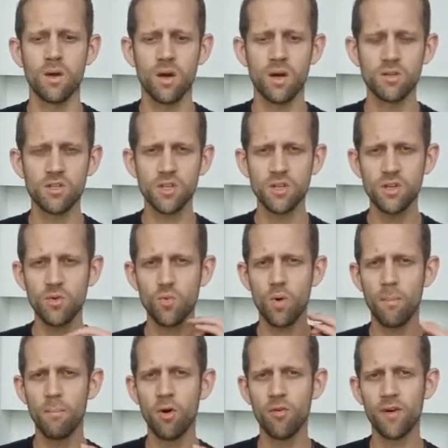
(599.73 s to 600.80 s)
I'm just going to do
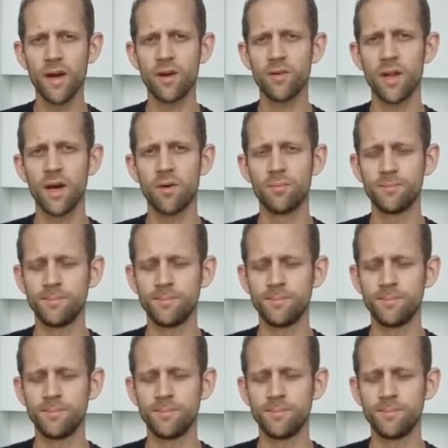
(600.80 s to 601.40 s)
one more round now.